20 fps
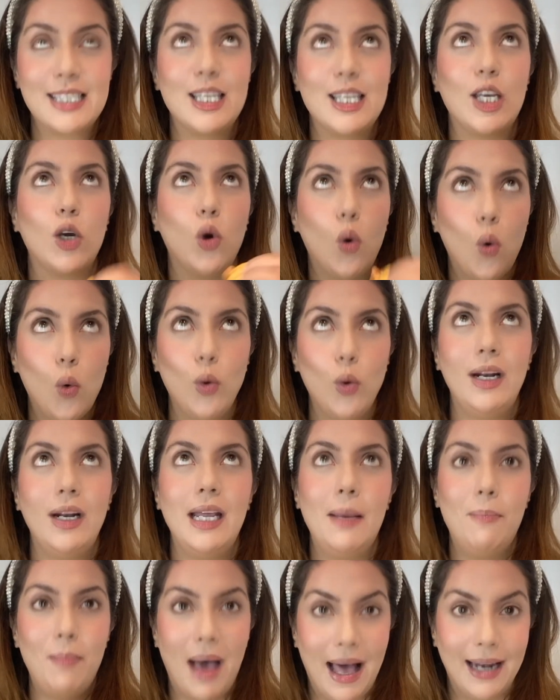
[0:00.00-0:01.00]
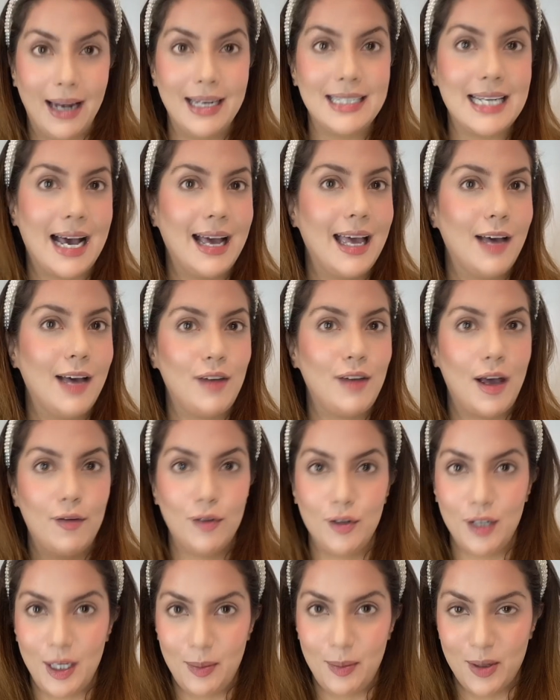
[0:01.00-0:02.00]
the only palette I have
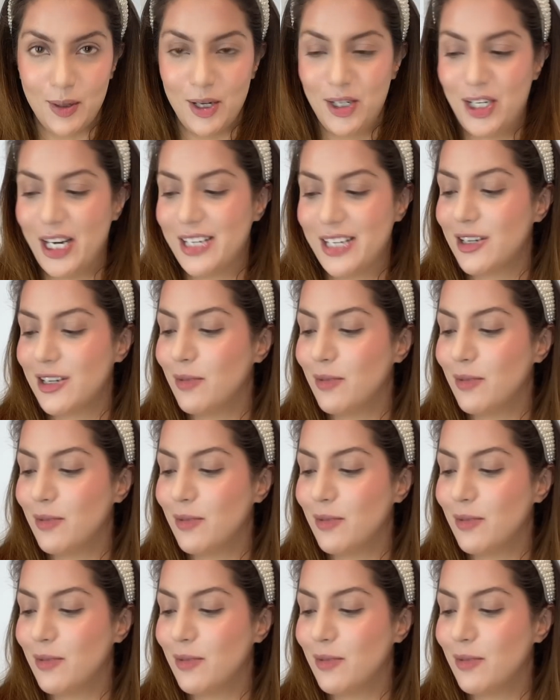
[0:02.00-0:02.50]
ever repurchased